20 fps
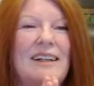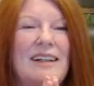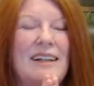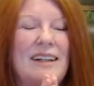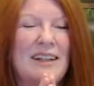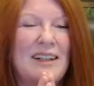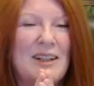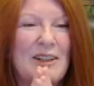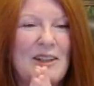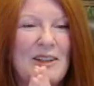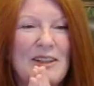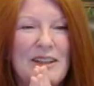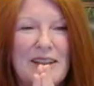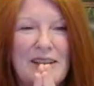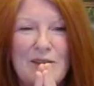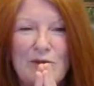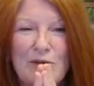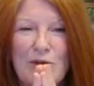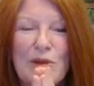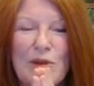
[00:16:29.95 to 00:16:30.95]

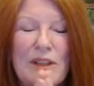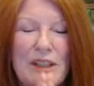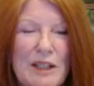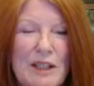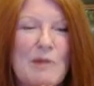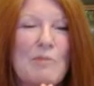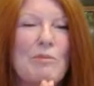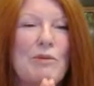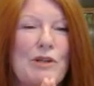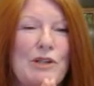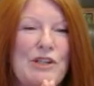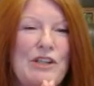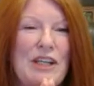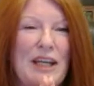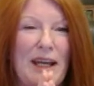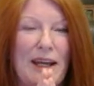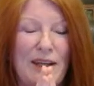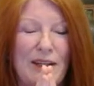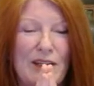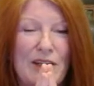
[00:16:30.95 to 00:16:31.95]
and really
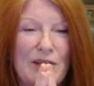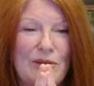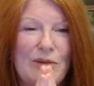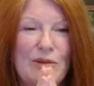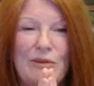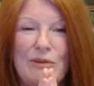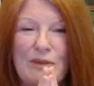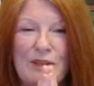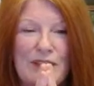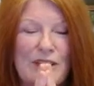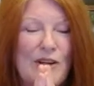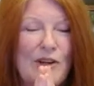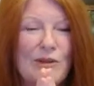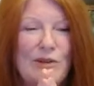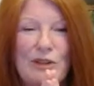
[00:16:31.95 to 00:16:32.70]
appreciate you so,